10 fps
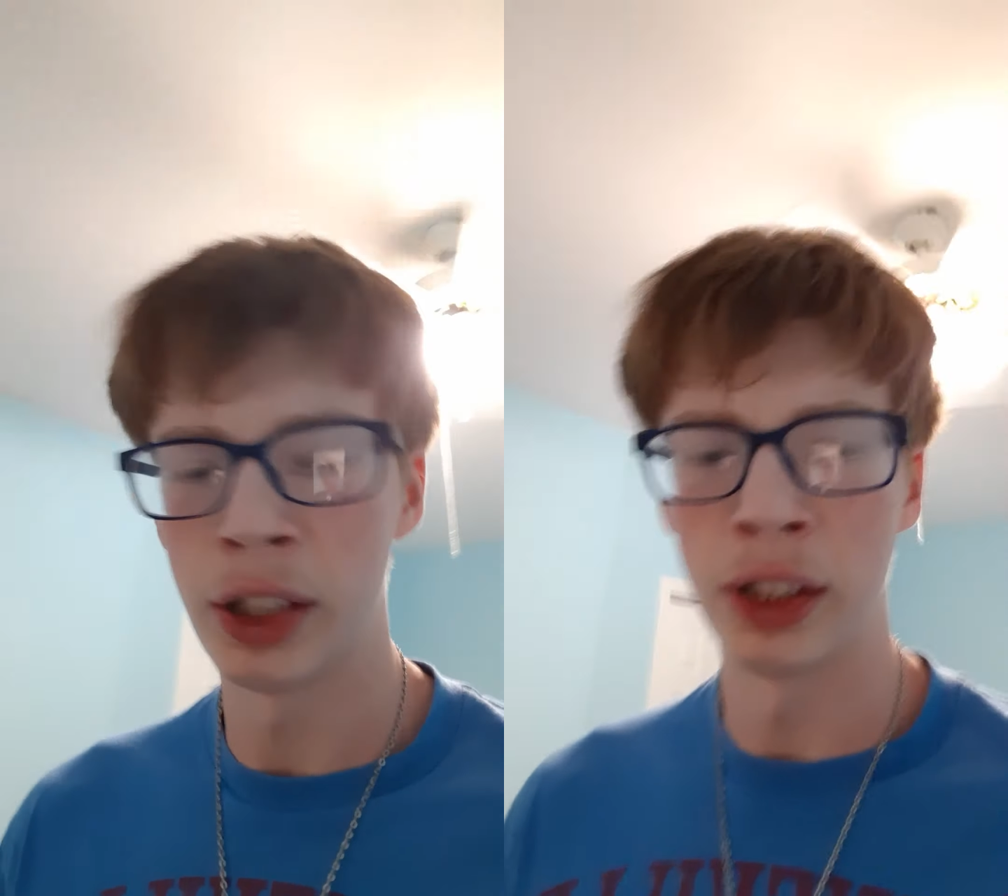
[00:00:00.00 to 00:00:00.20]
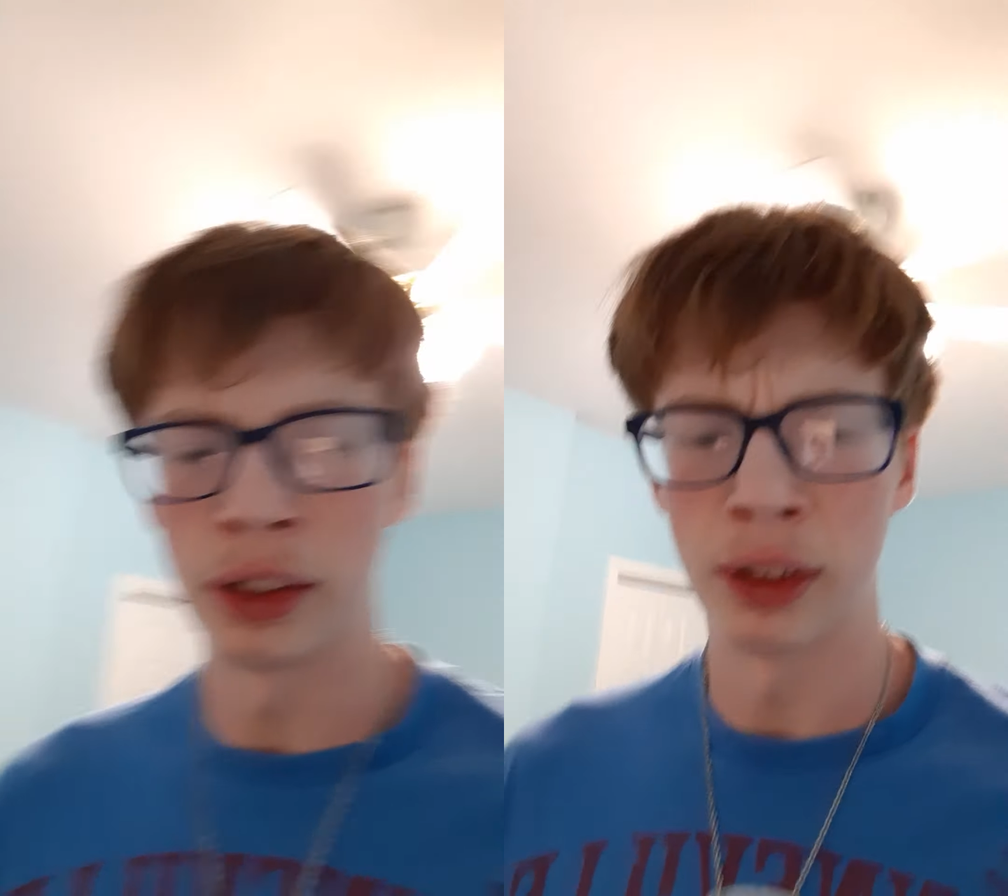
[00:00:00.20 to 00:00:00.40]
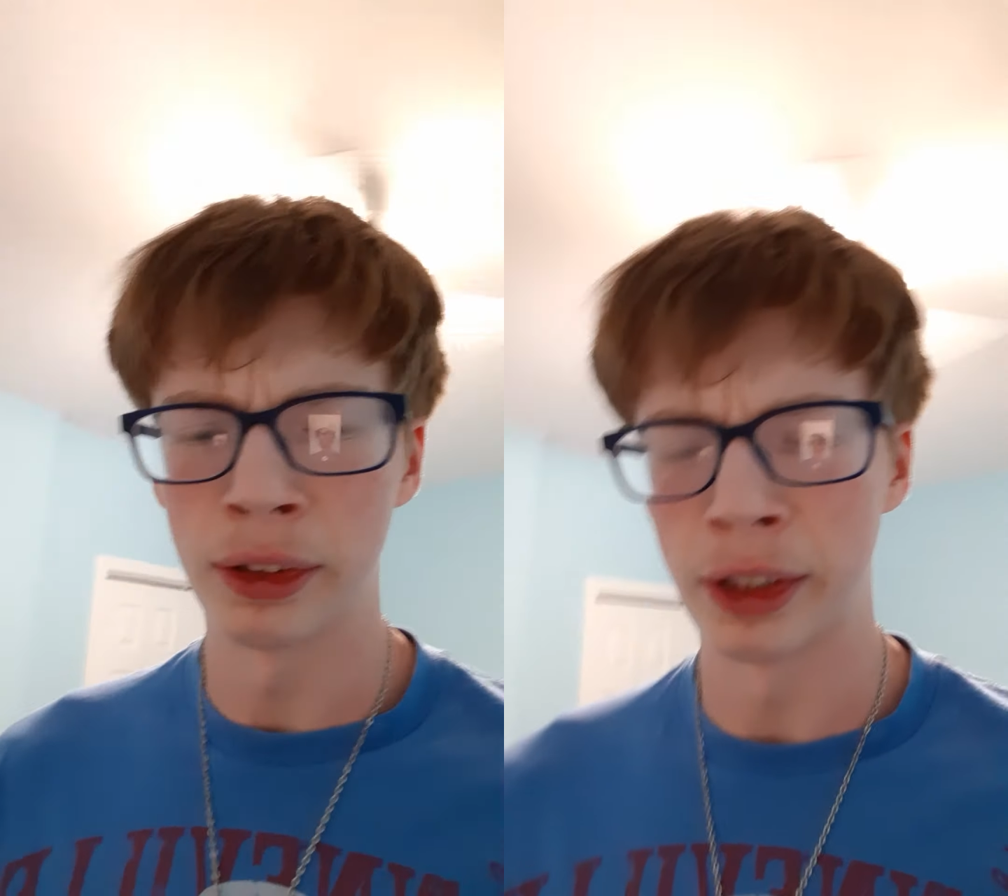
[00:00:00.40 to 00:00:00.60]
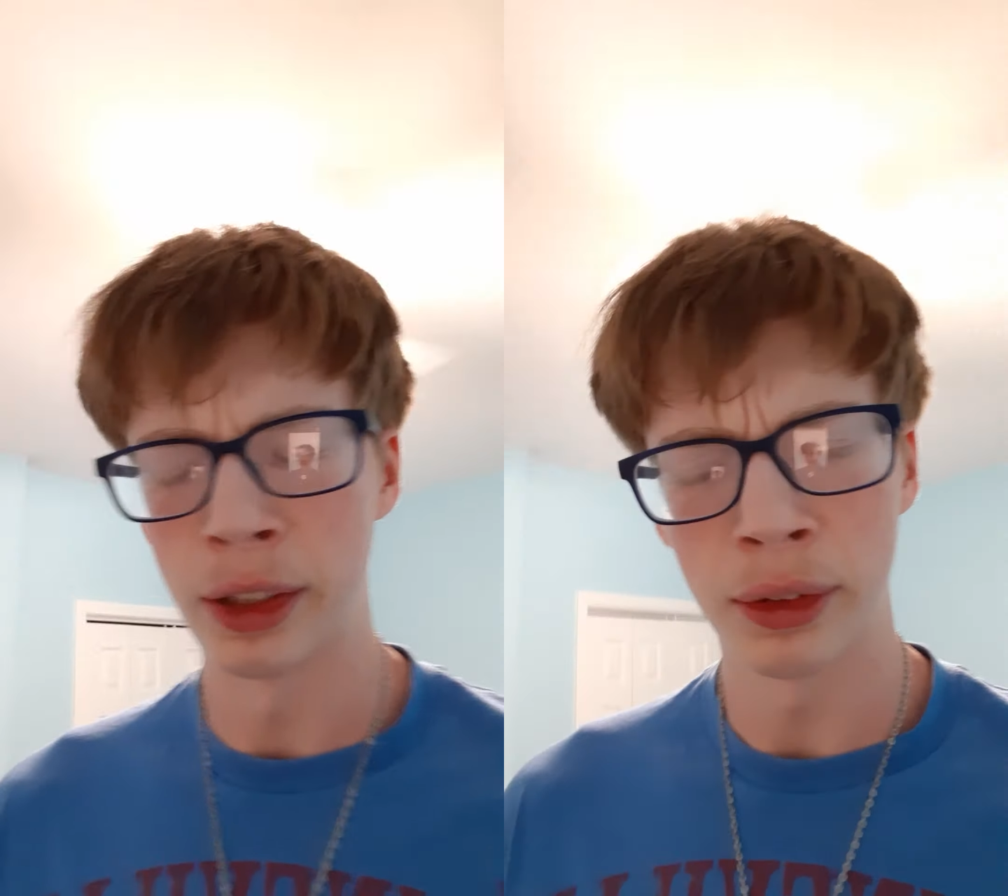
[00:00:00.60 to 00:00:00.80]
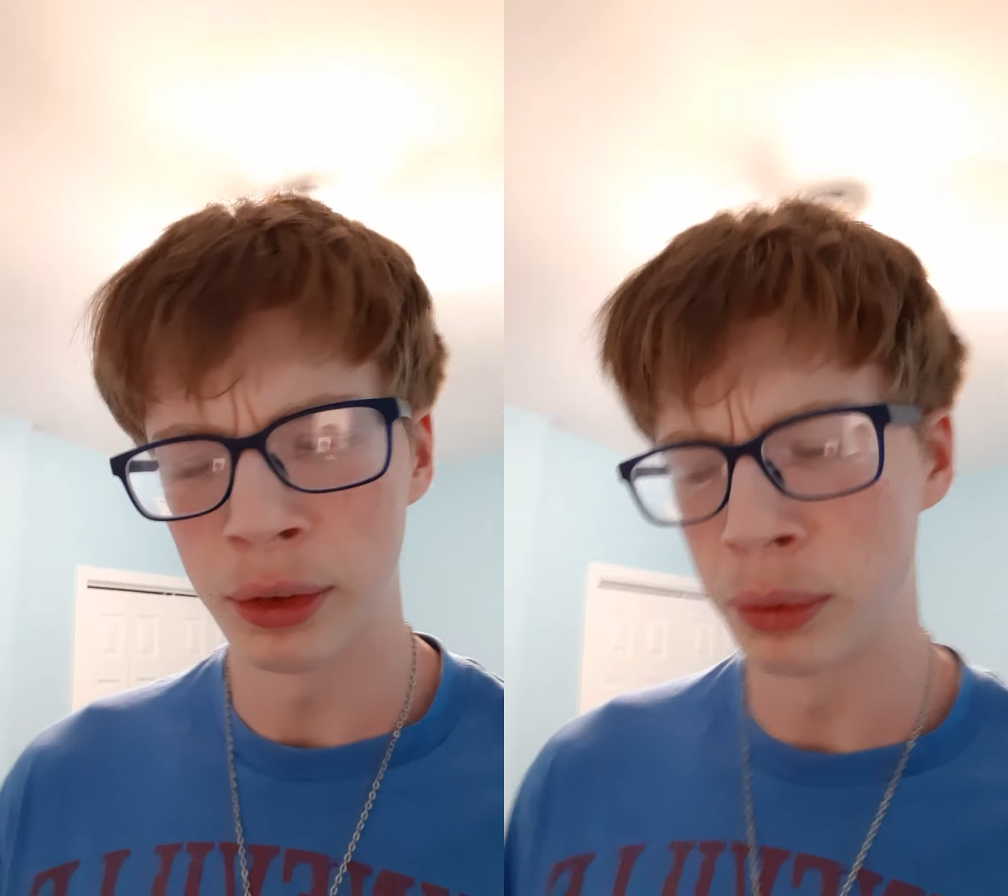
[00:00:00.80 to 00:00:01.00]
and I
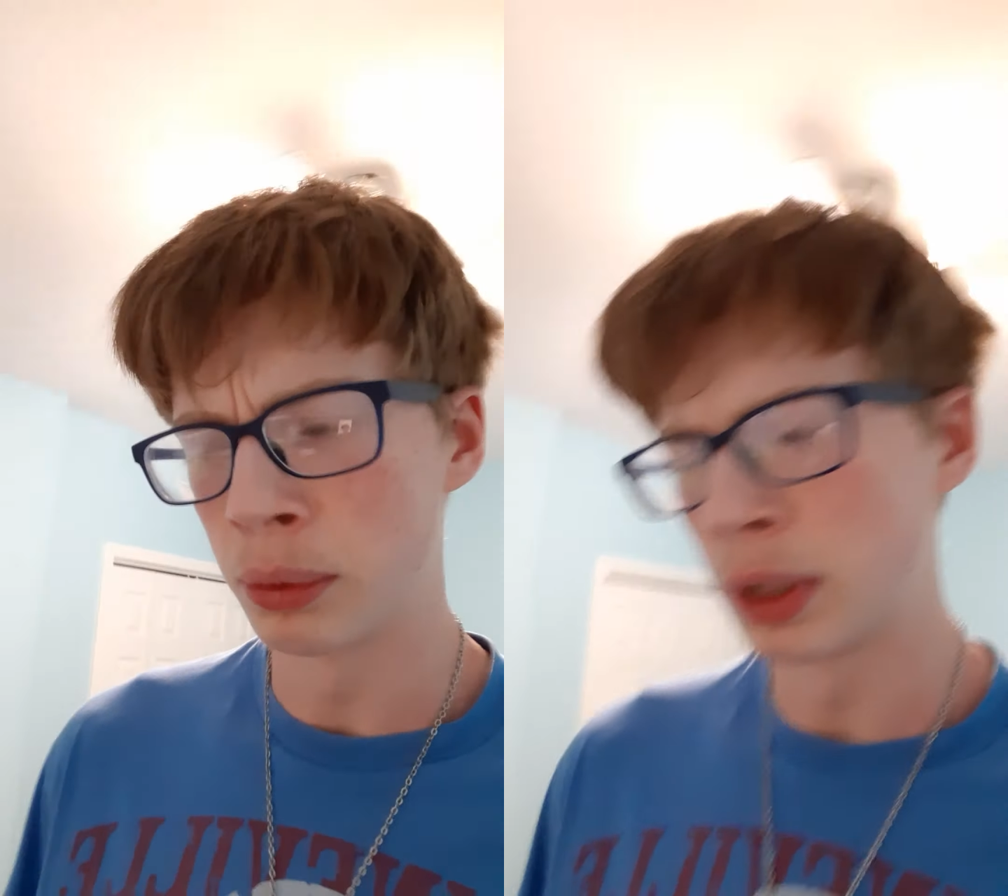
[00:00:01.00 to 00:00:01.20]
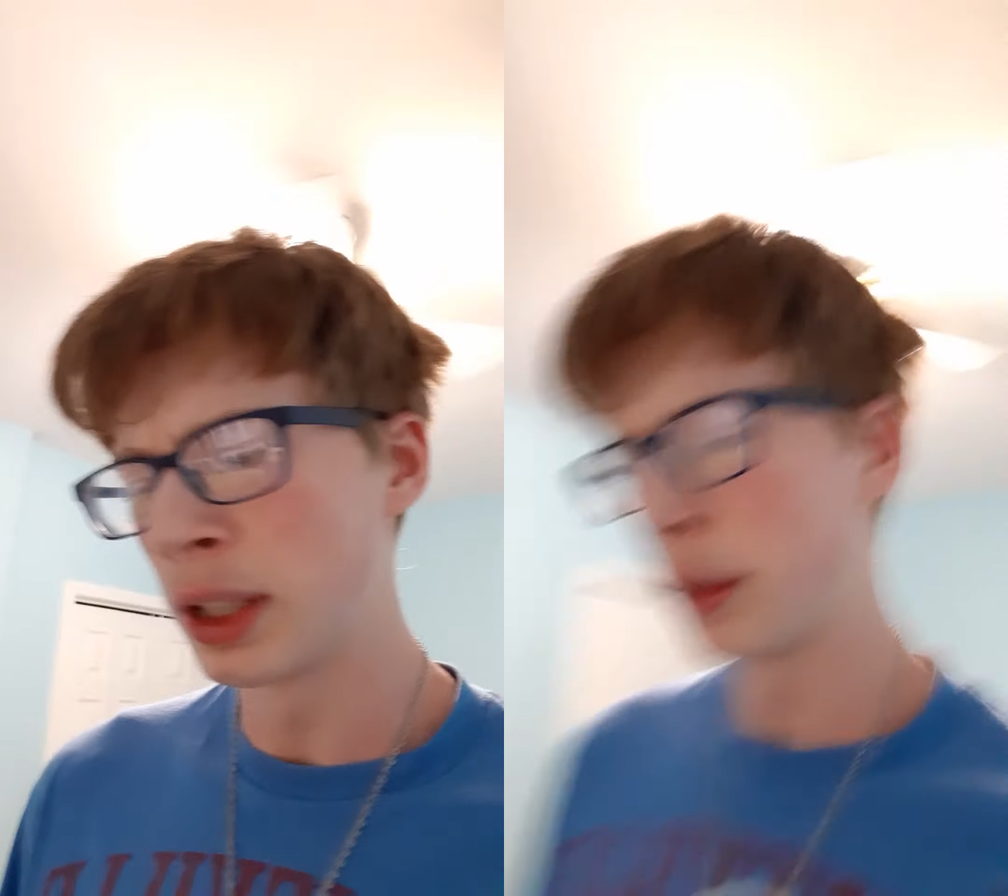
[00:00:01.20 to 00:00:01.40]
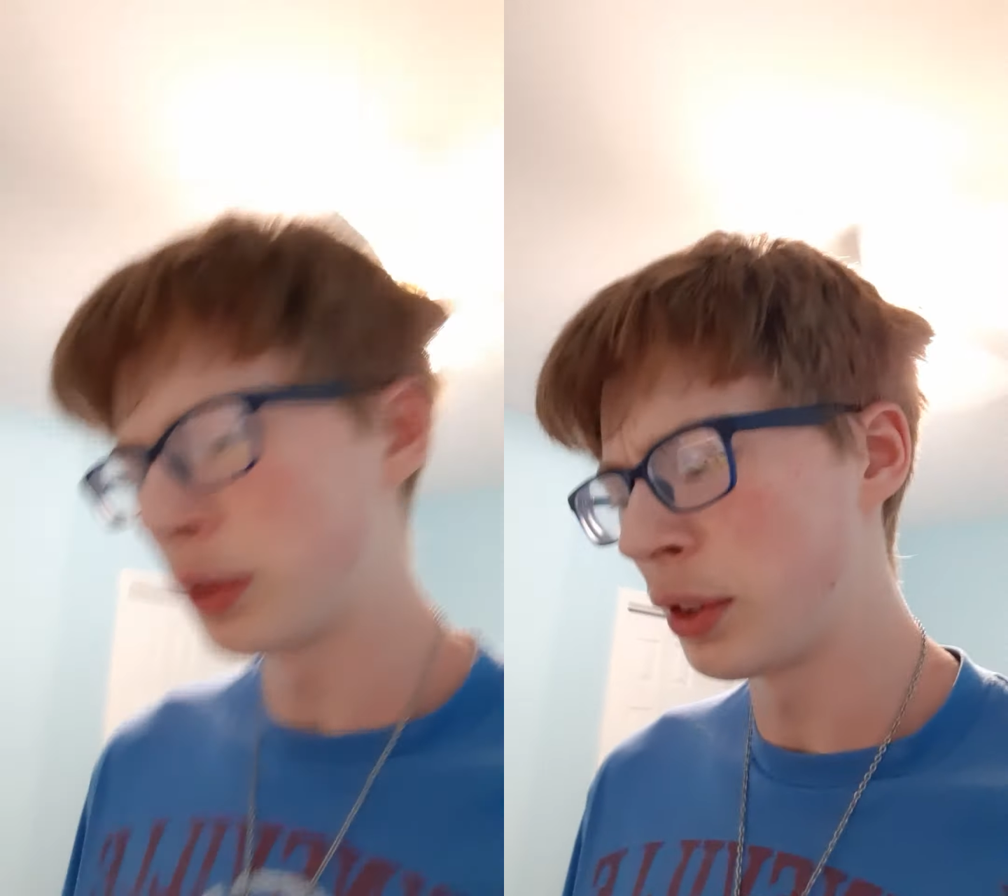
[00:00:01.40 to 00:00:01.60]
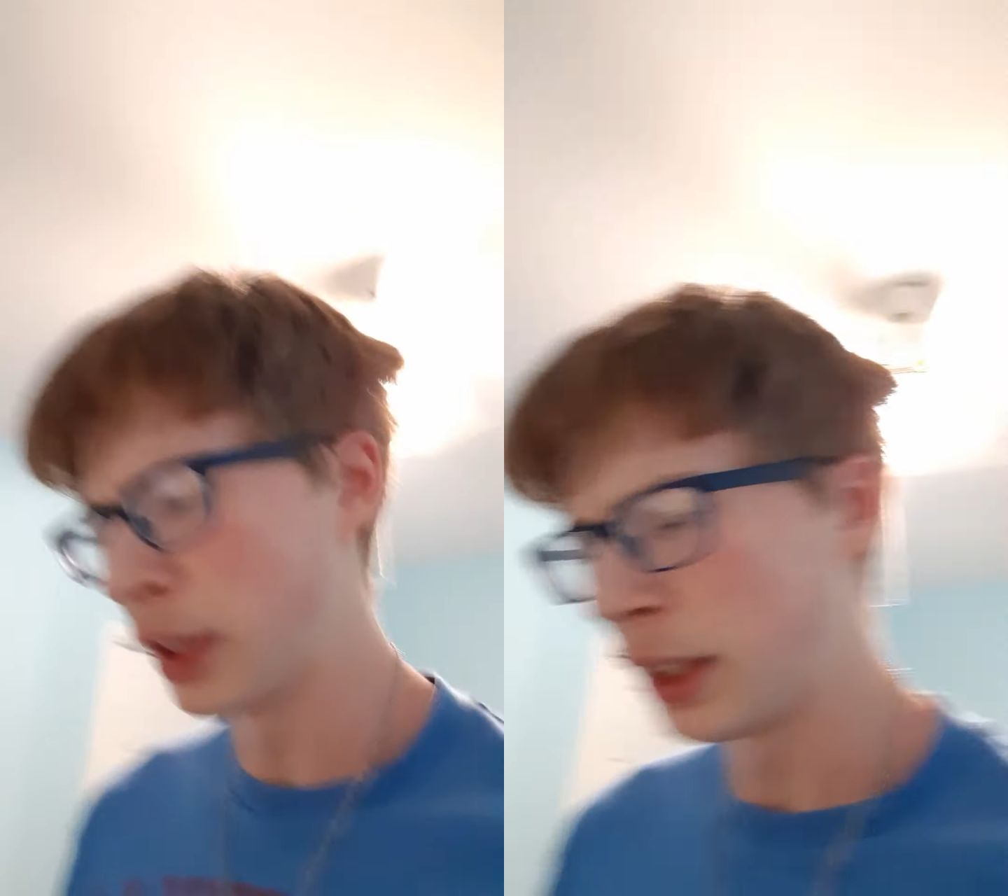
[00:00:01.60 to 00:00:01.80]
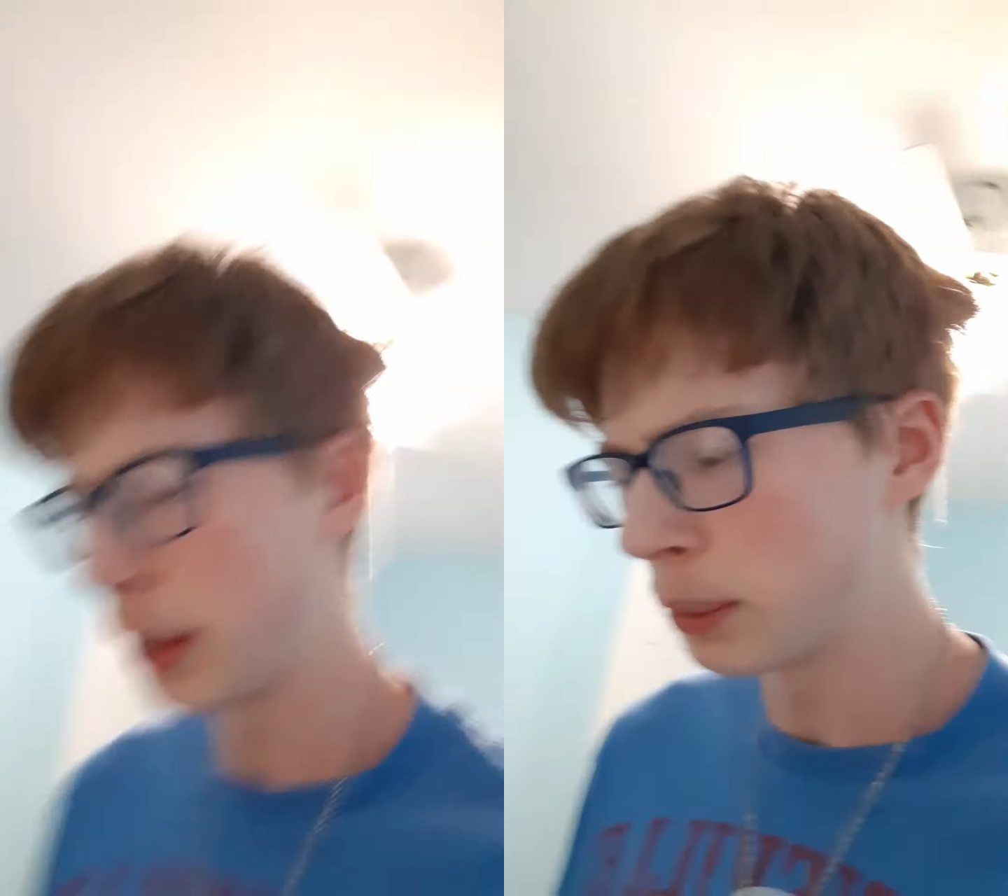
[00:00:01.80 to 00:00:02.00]
don't know why I was
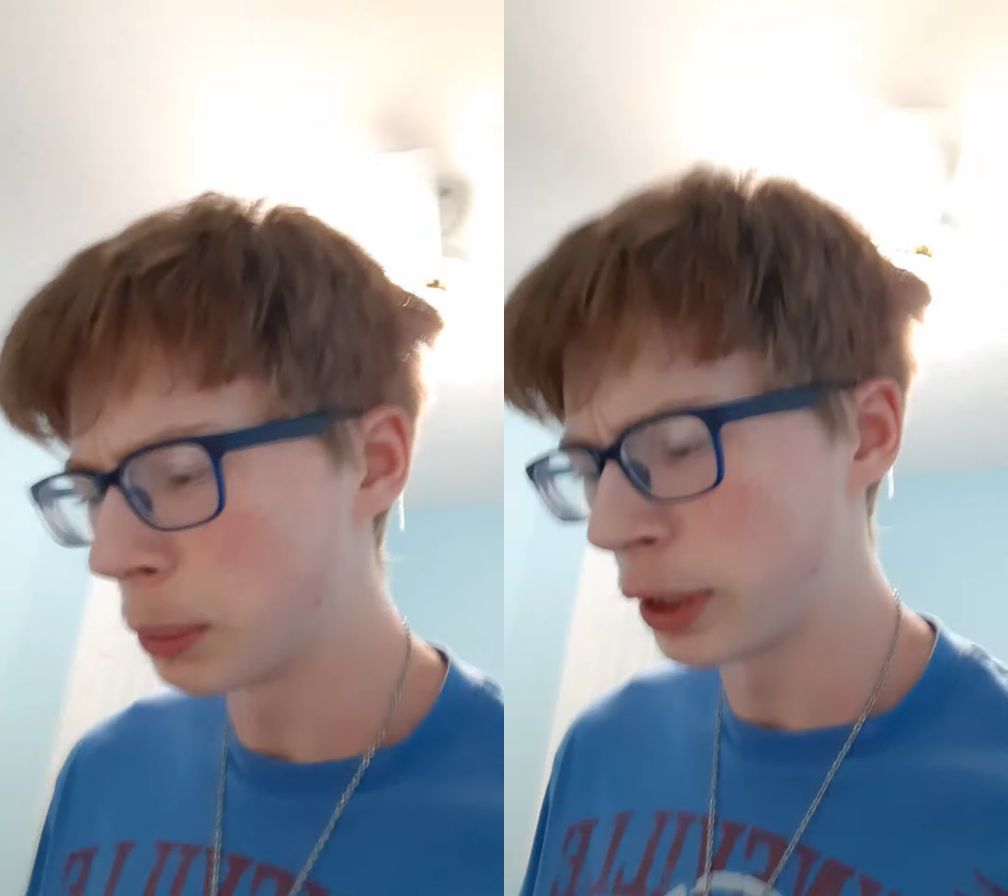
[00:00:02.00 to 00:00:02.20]
saying it,